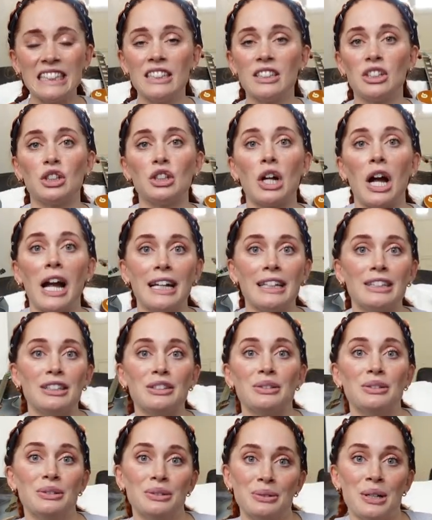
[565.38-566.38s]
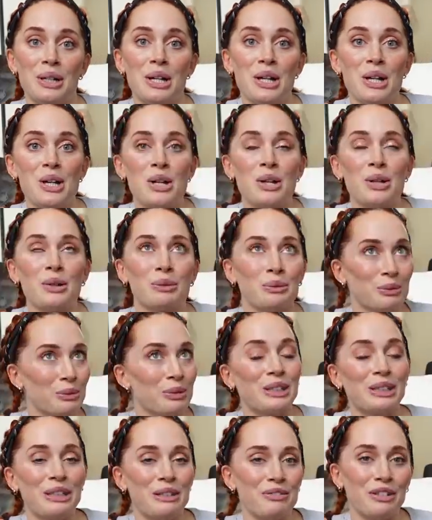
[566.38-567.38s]
trying to
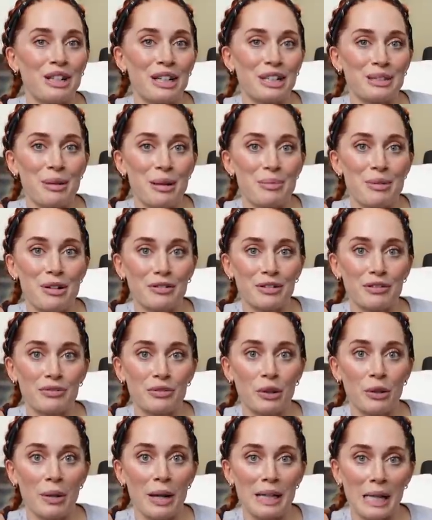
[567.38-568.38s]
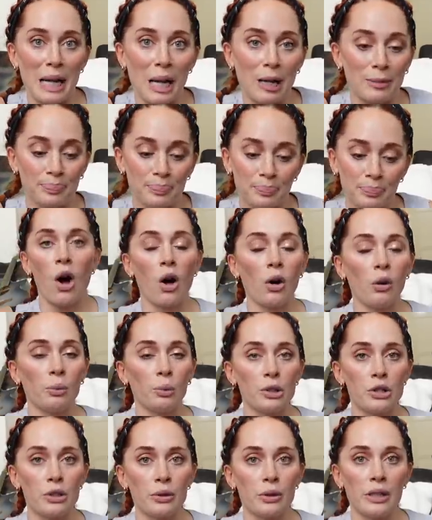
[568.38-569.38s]
really flex my pelvic floor right now. All
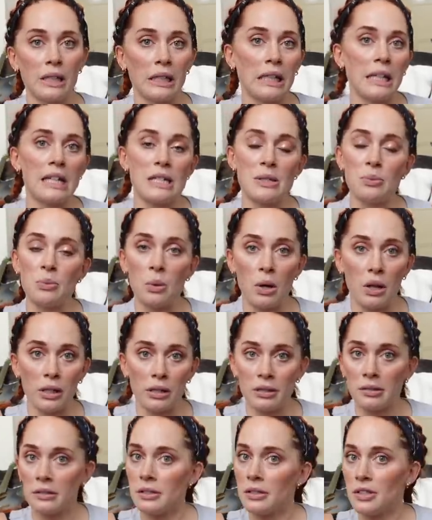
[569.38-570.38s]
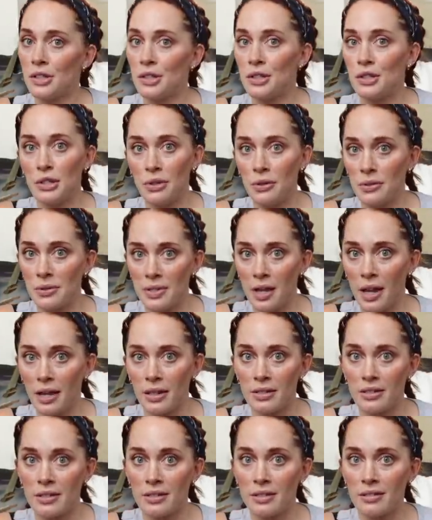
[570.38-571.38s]
we're doing is 1 to 2
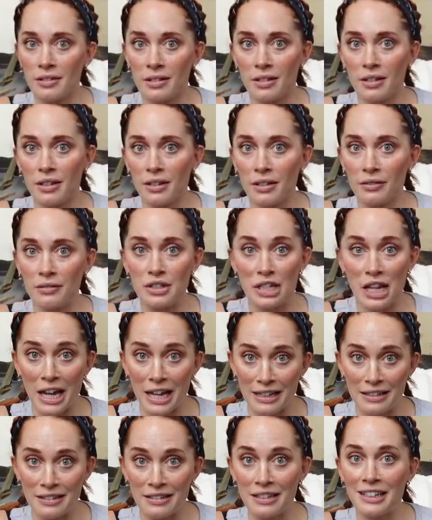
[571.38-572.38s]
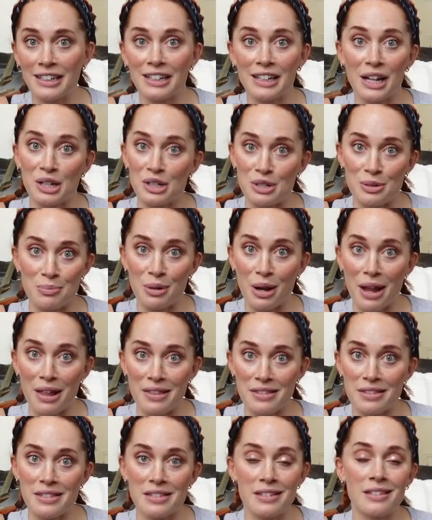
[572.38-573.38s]
sets of 10 connection
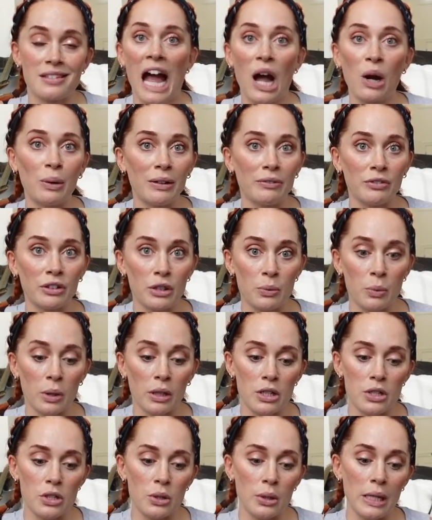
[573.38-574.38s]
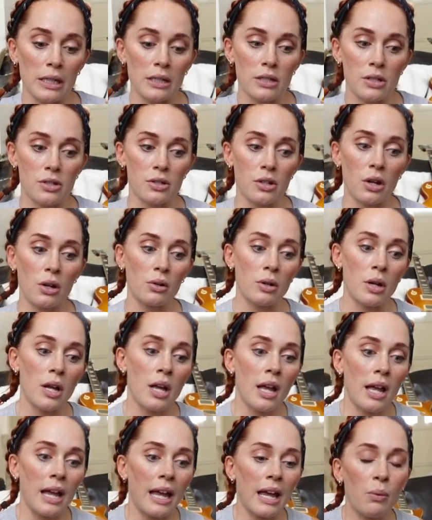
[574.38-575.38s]
breaths, however you want to do it. So
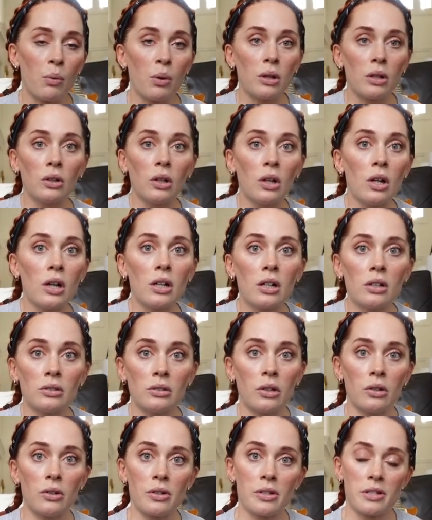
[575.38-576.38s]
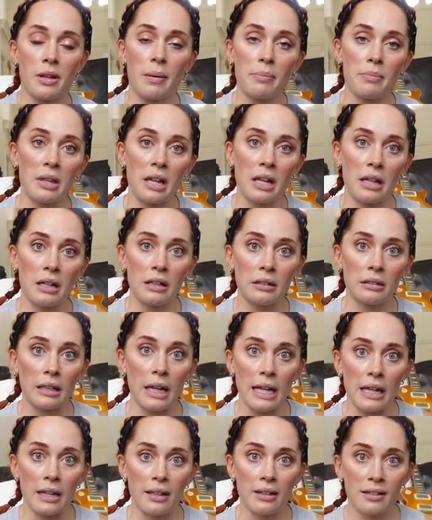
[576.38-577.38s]
it would look a little something
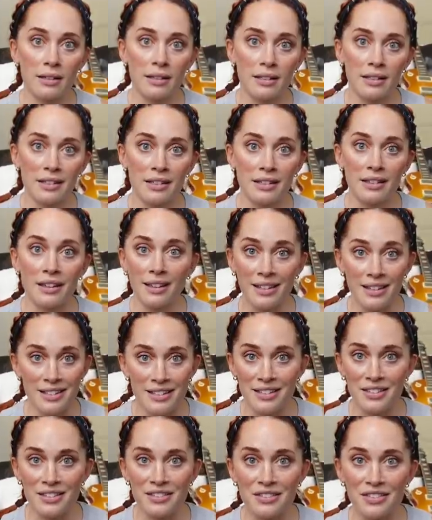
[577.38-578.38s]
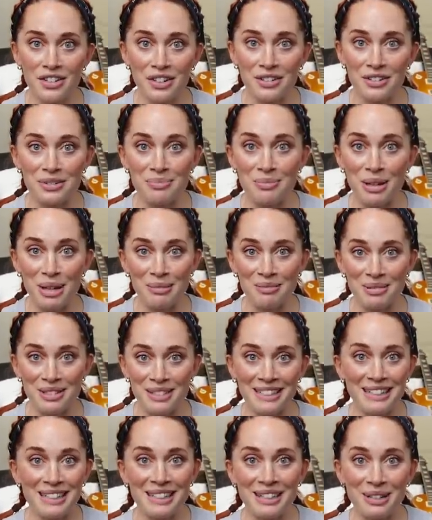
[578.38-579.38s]
like this, just me
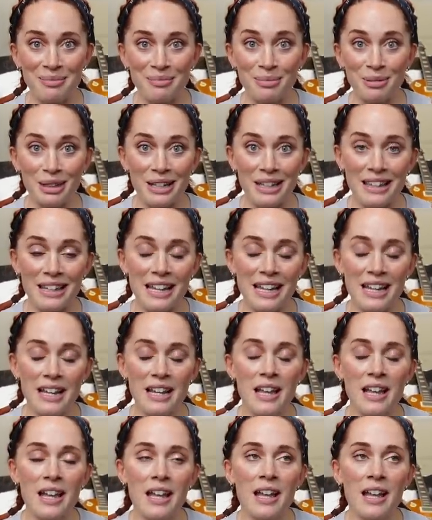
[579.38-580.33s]
sitting here breathing,